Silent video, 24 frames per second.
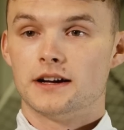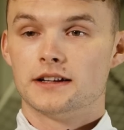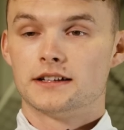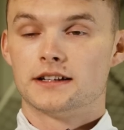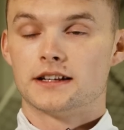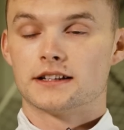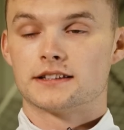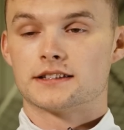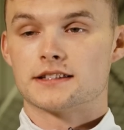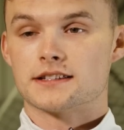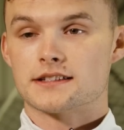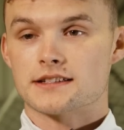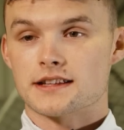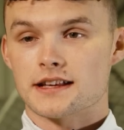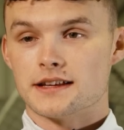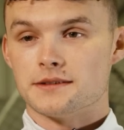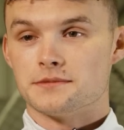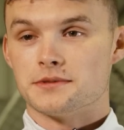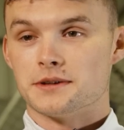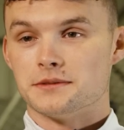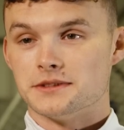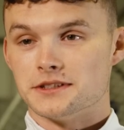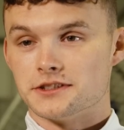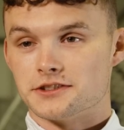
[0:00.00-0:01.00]
I'd like to say
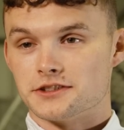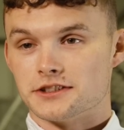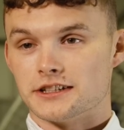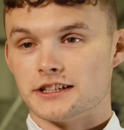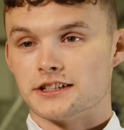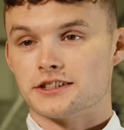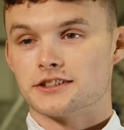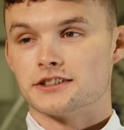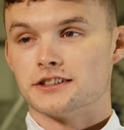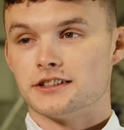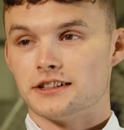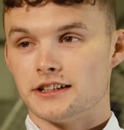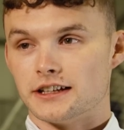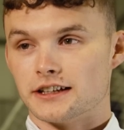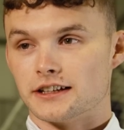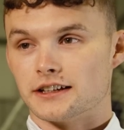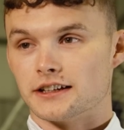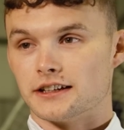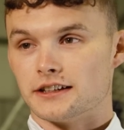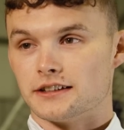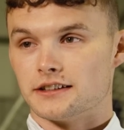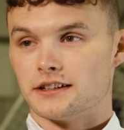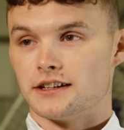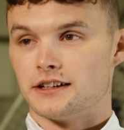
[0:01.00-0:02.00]
probably traditional. Like
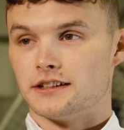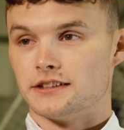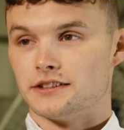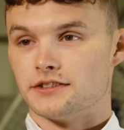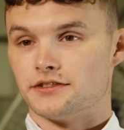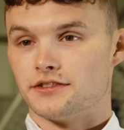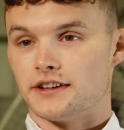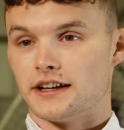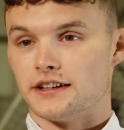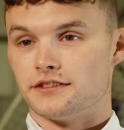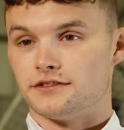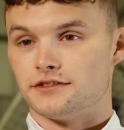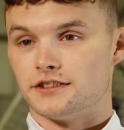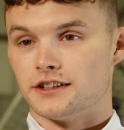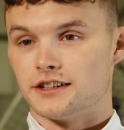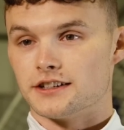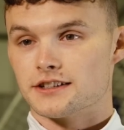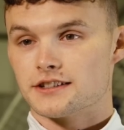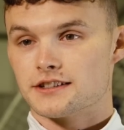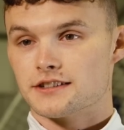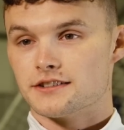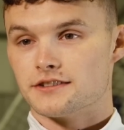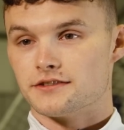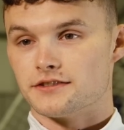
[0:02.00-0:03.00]
I, I defend
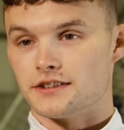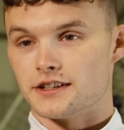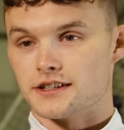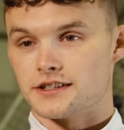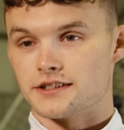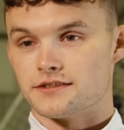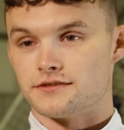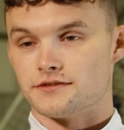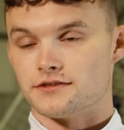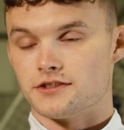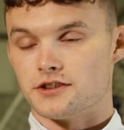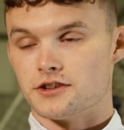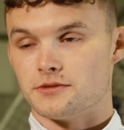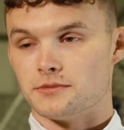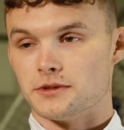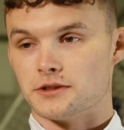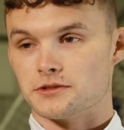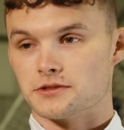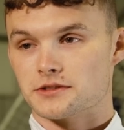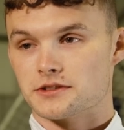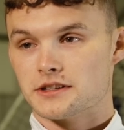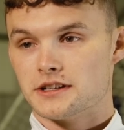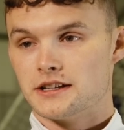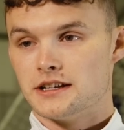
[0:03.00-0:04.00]
first, first and
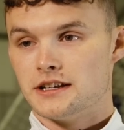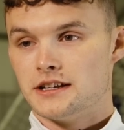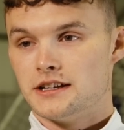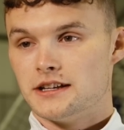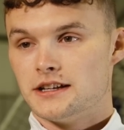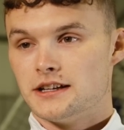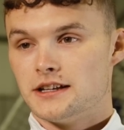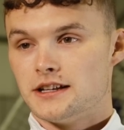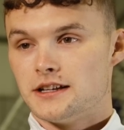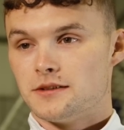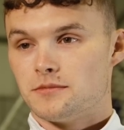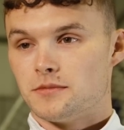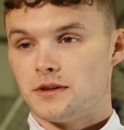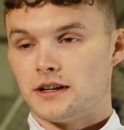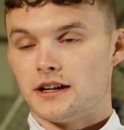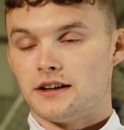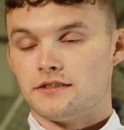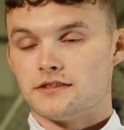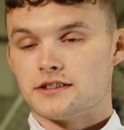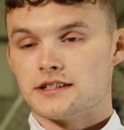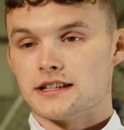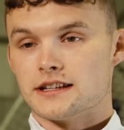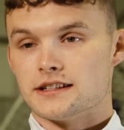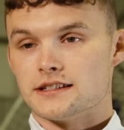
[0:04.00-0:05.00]
foremost. But
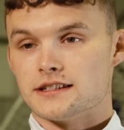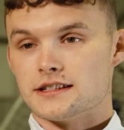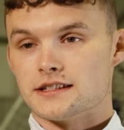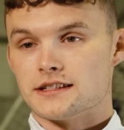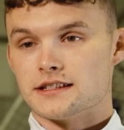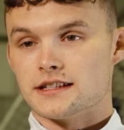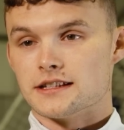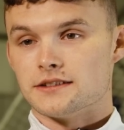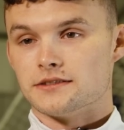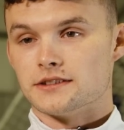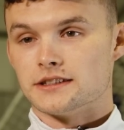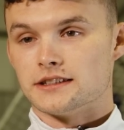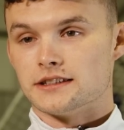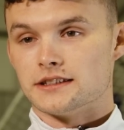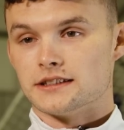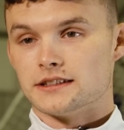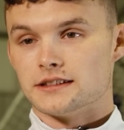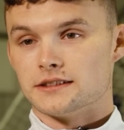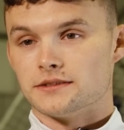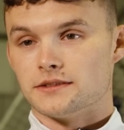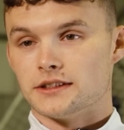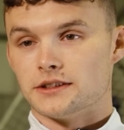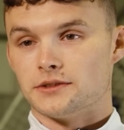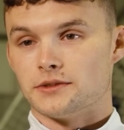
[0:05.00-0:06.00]
obviously, as you see with
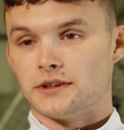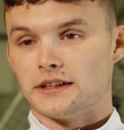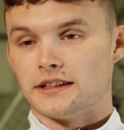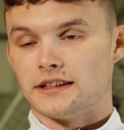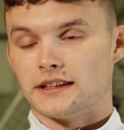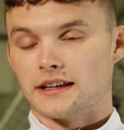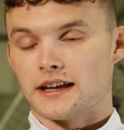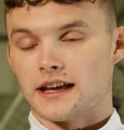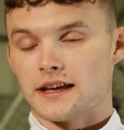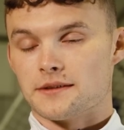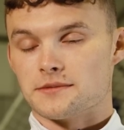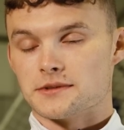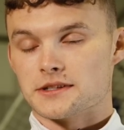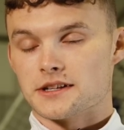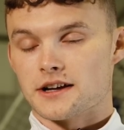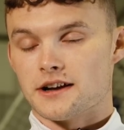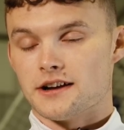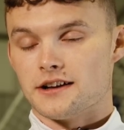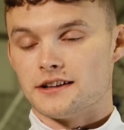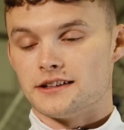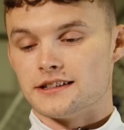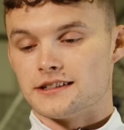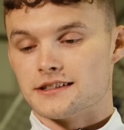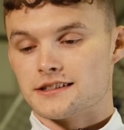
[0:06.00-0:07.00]
the with the way the game's
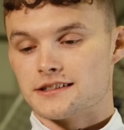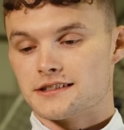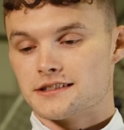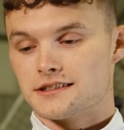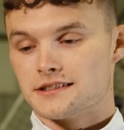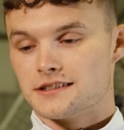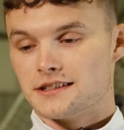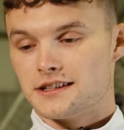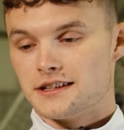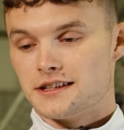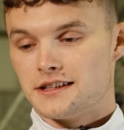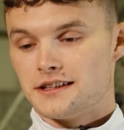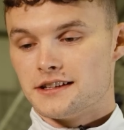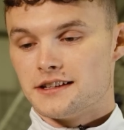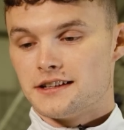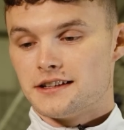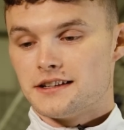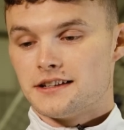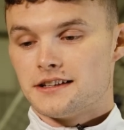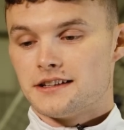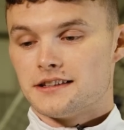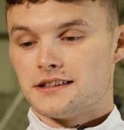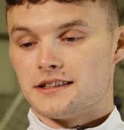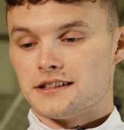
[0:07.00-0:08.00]
gone, it's
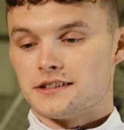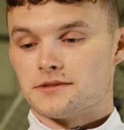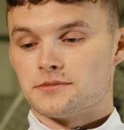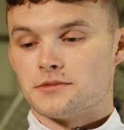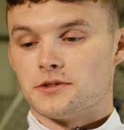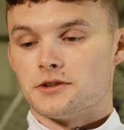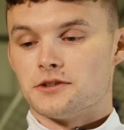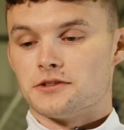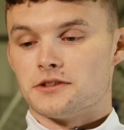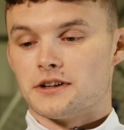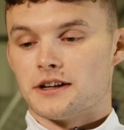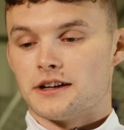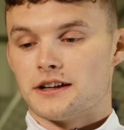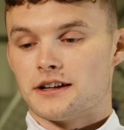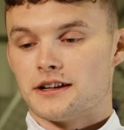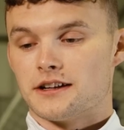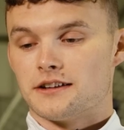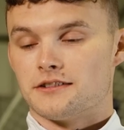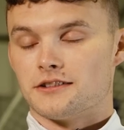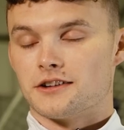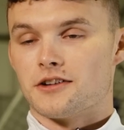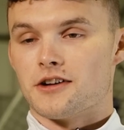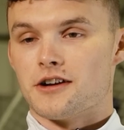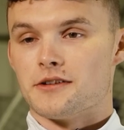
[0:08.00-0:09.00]
there's more
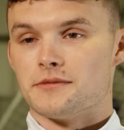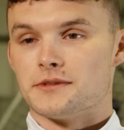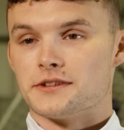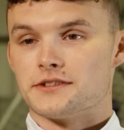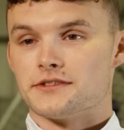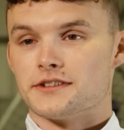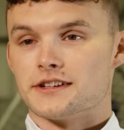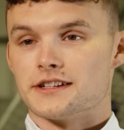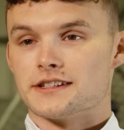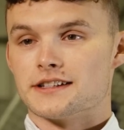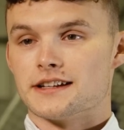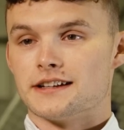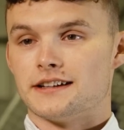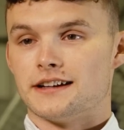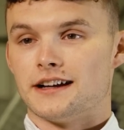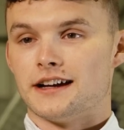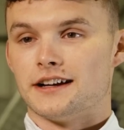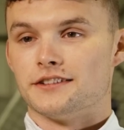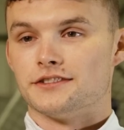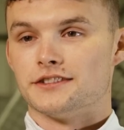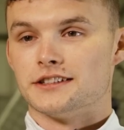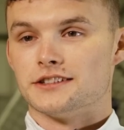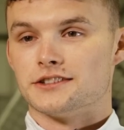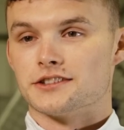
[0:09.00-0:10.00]
requirements for a centre
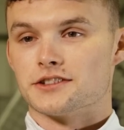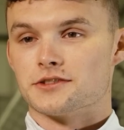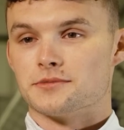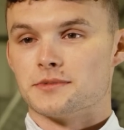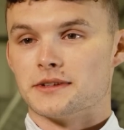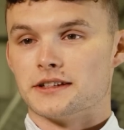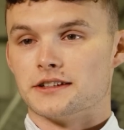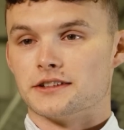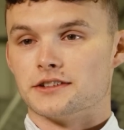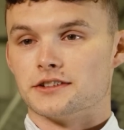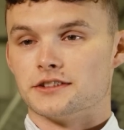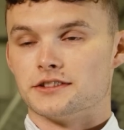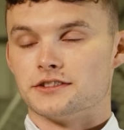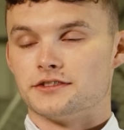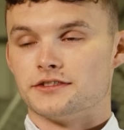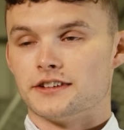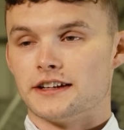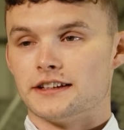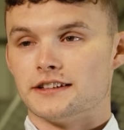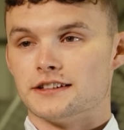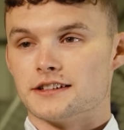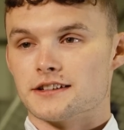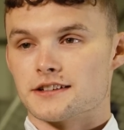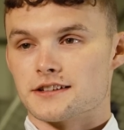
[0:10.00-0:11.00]
half than just being a good
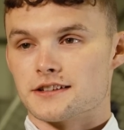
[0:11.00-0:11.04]
defender.